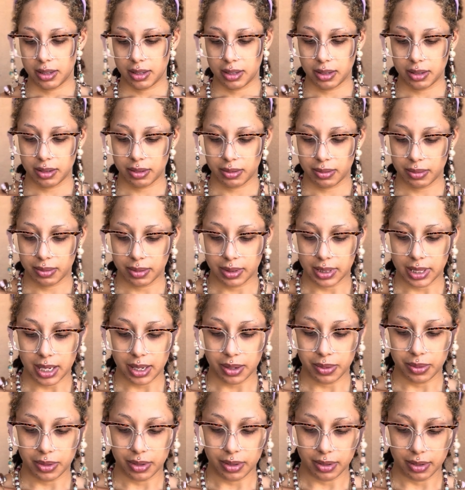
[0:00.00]
Oh, that
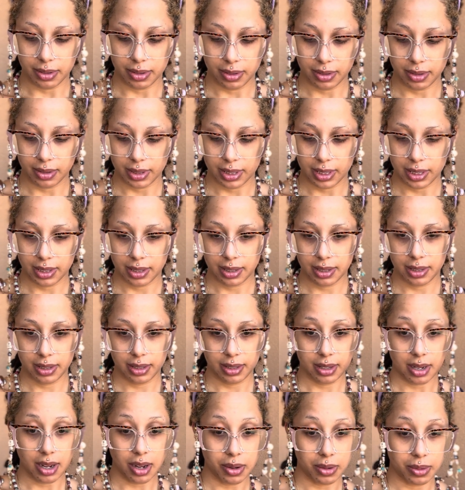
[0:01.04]
one.
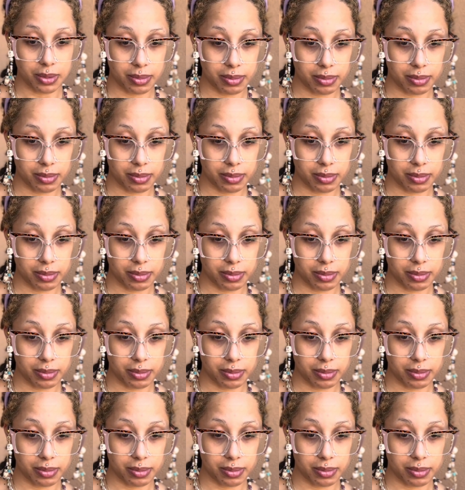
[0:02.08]
Oh.